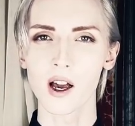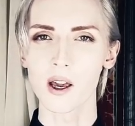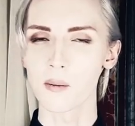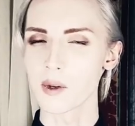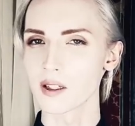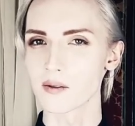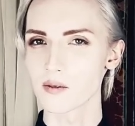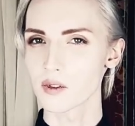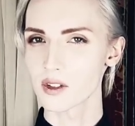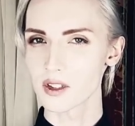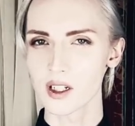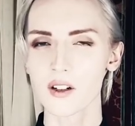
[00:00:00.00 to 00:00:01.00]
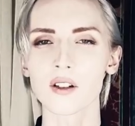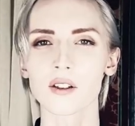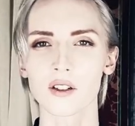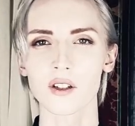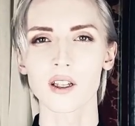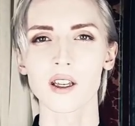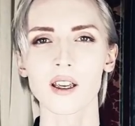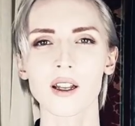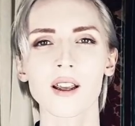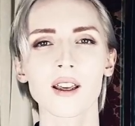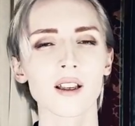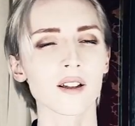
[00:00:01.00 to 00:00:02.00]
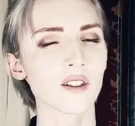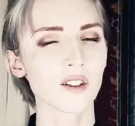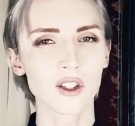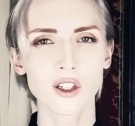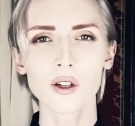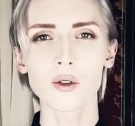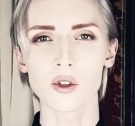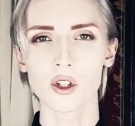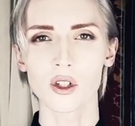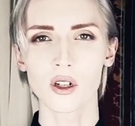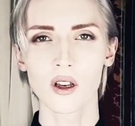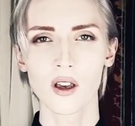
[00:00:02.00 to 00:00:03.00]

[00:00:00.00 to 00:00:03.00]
I mean, seriously, it's huge.